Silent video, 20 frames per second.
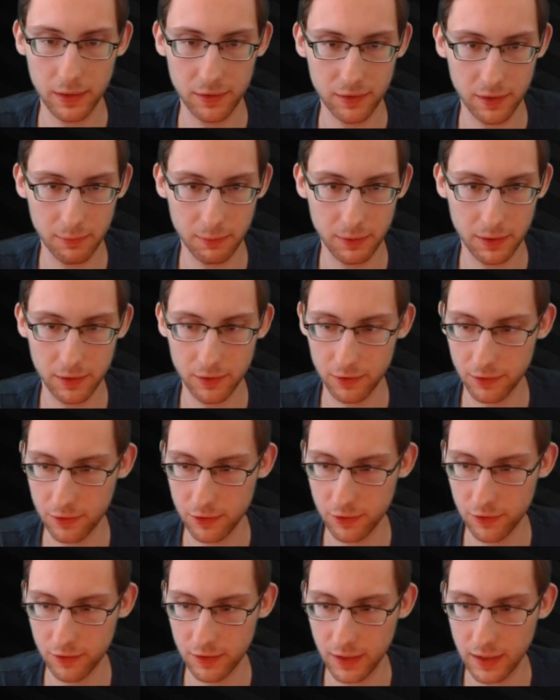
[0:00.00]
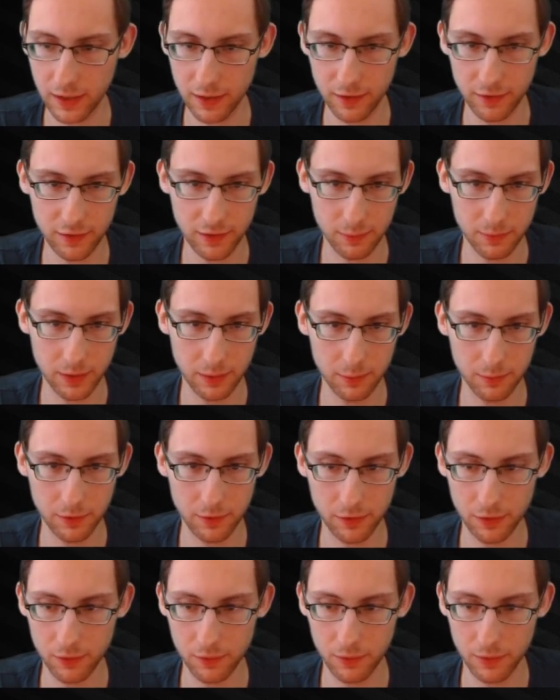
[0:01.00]
see, because you just die sometimes.
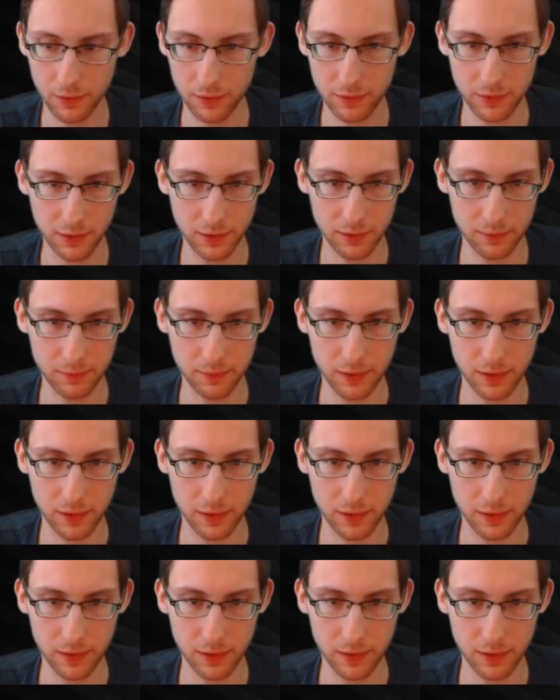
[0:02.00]
It's so annoying.